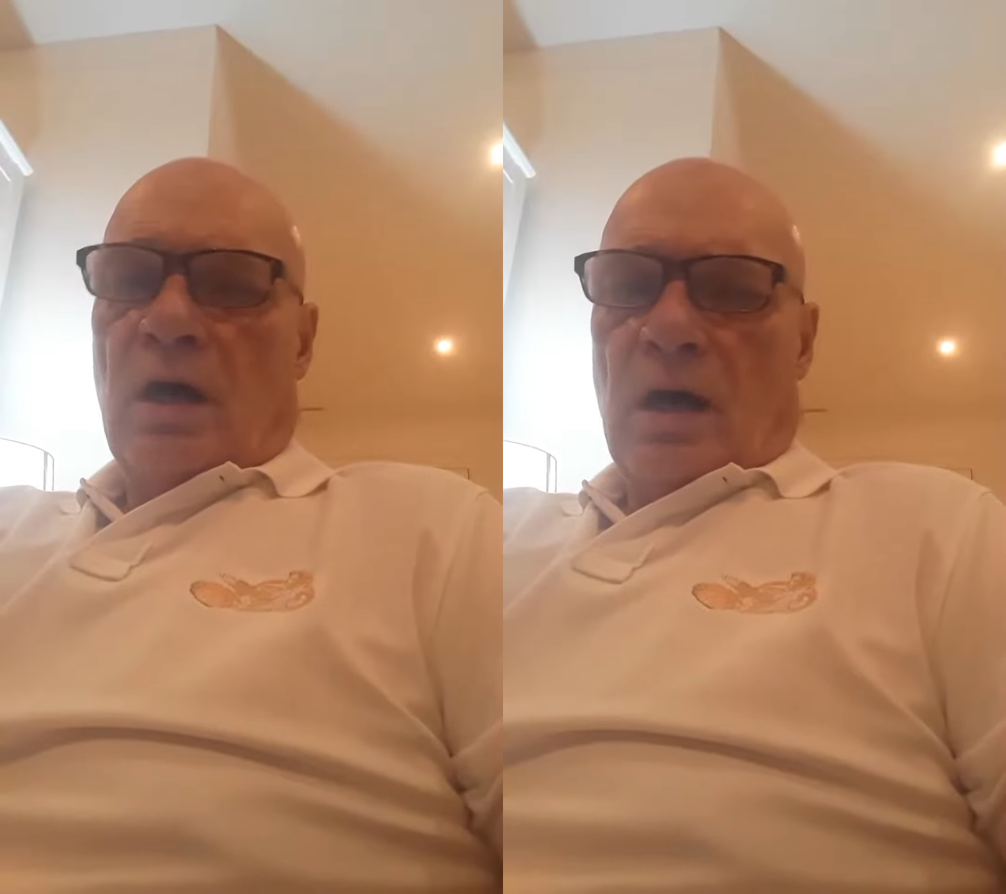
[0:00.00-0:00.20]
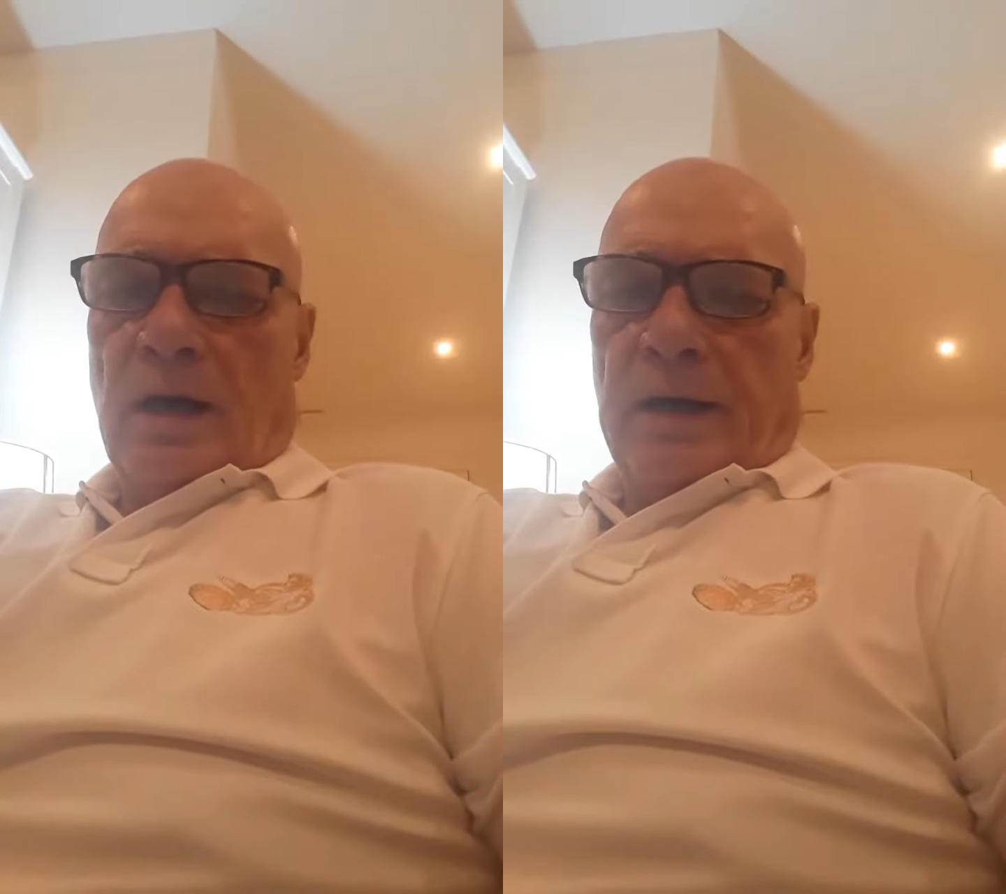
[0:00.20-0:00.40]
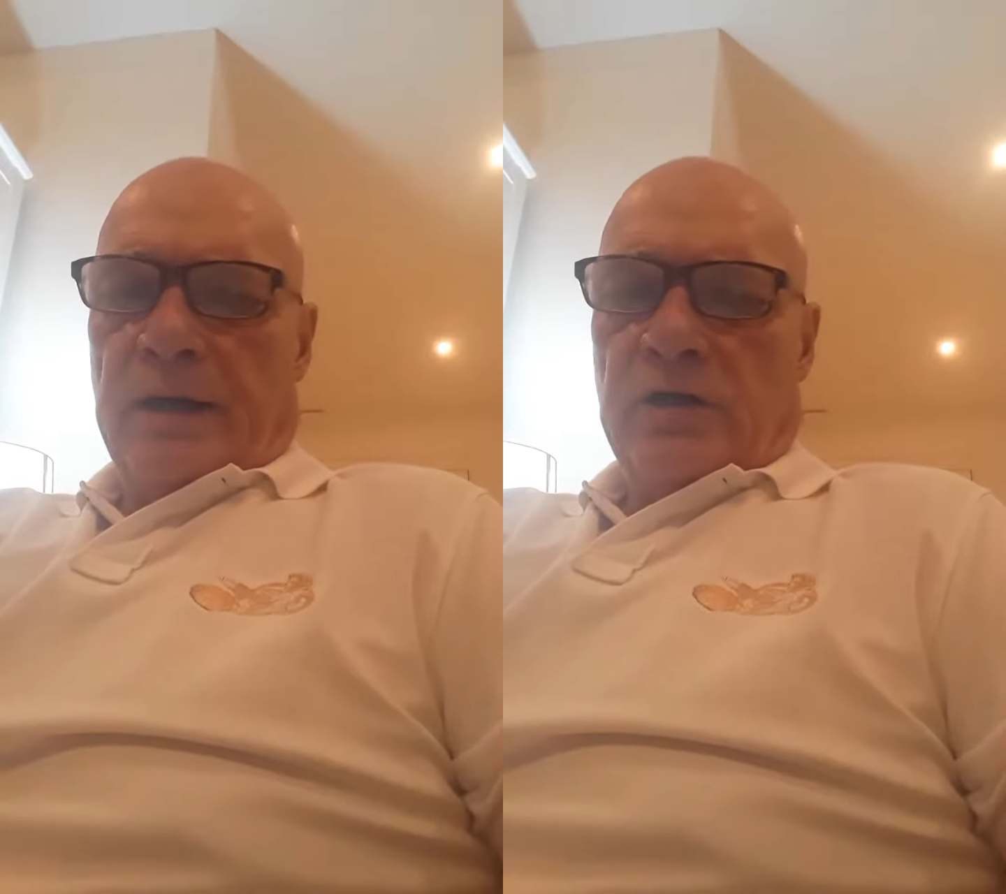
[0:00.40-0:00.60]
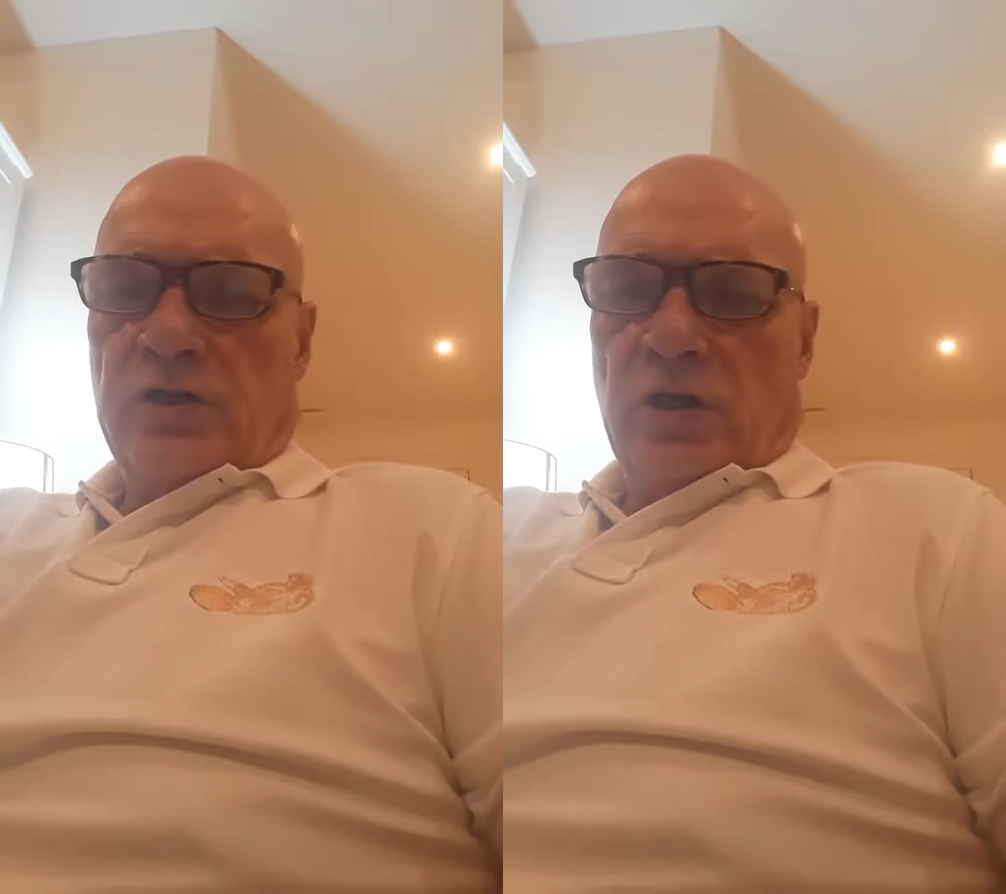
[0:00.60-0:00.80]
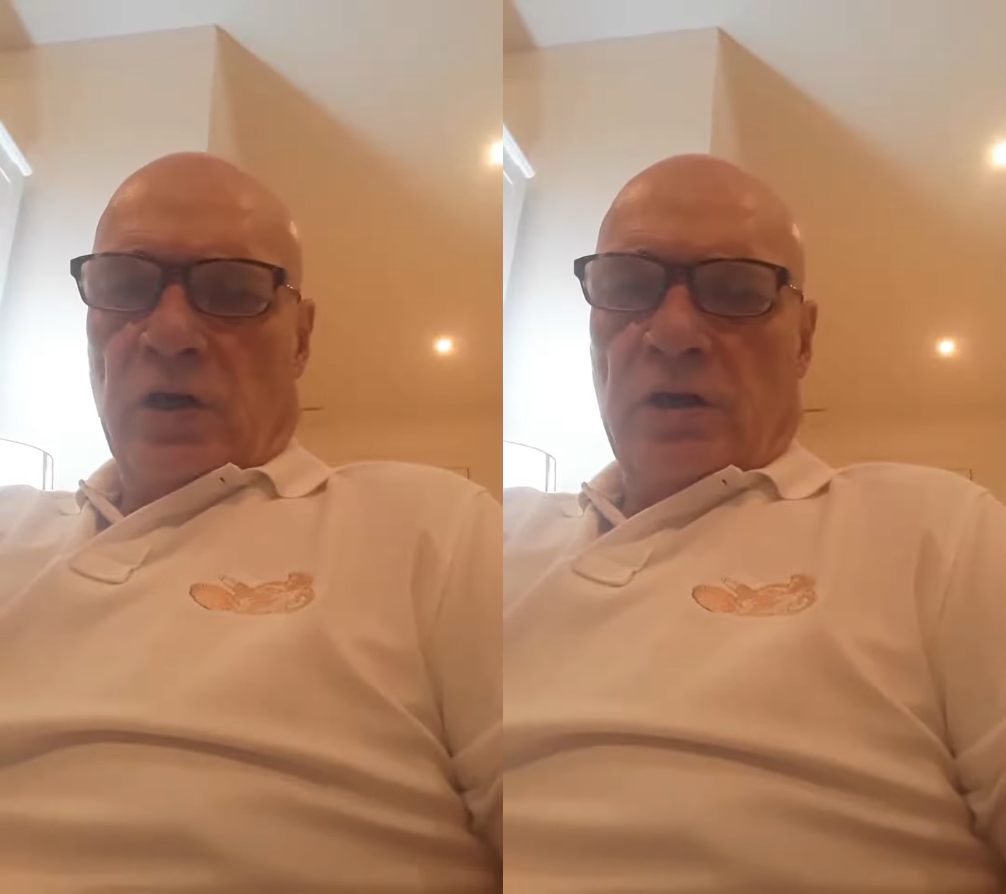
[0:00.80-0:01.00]
high
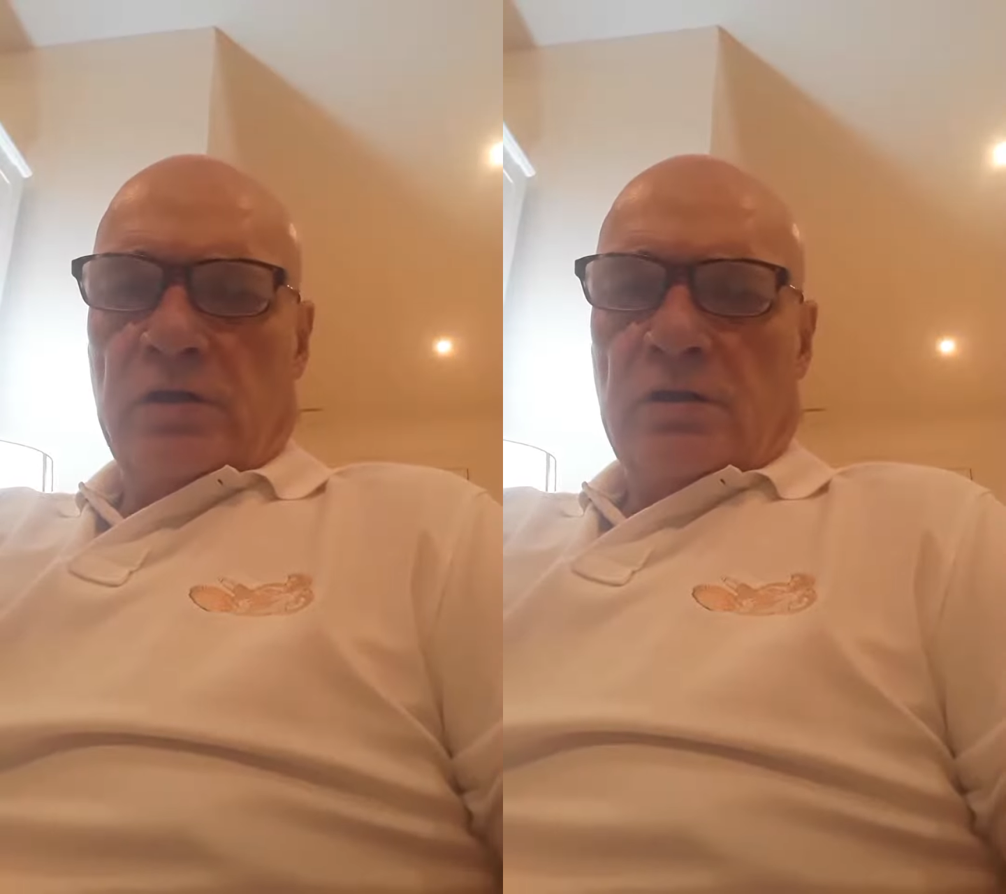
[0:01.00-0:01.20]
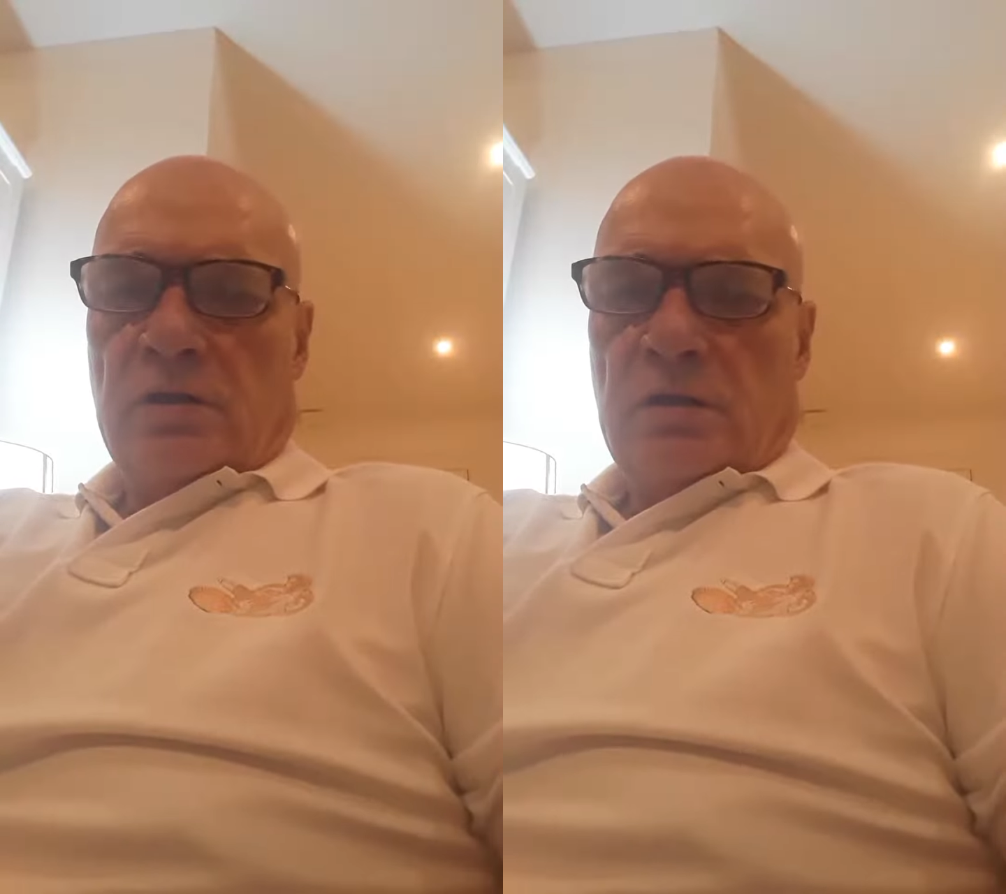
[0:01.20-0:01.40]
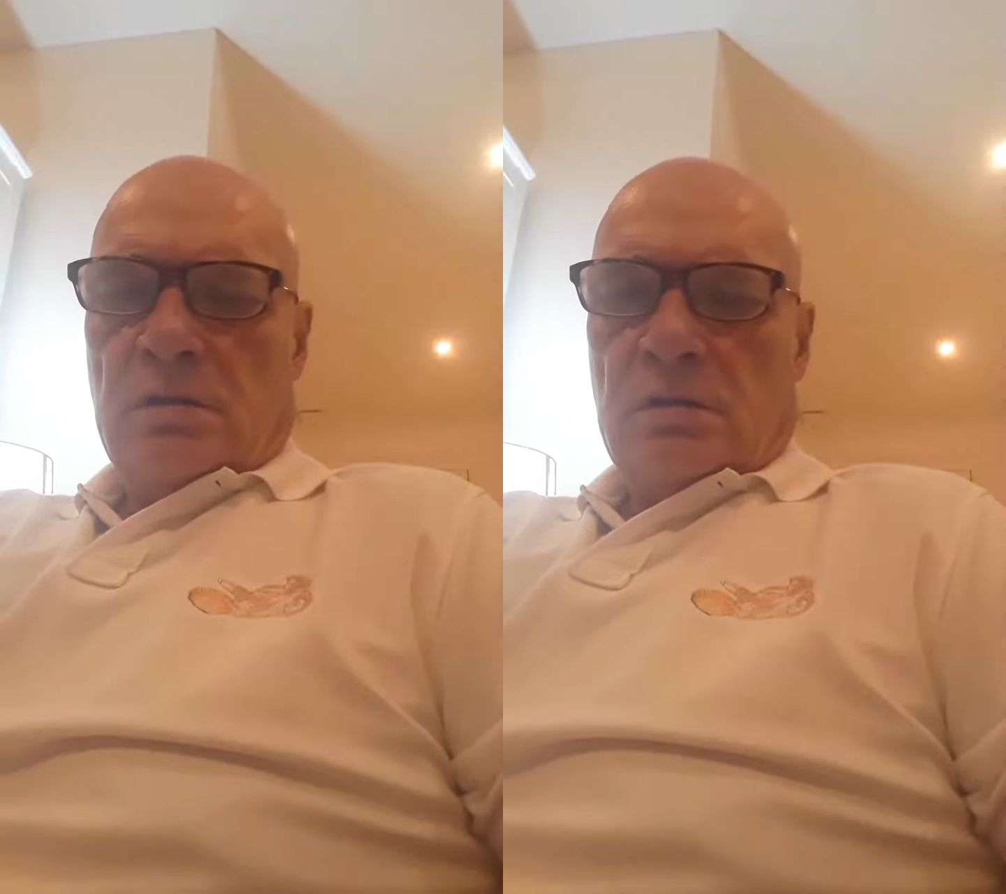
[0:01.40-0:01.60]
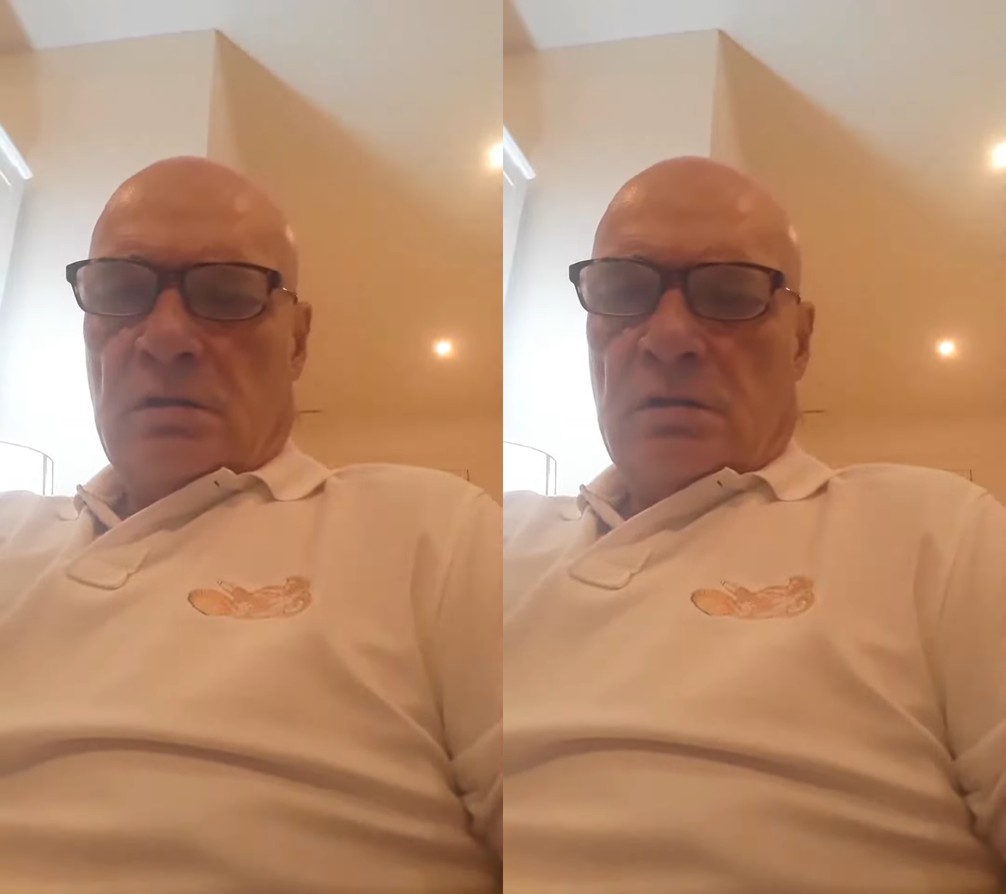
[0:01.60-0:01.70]
deserts?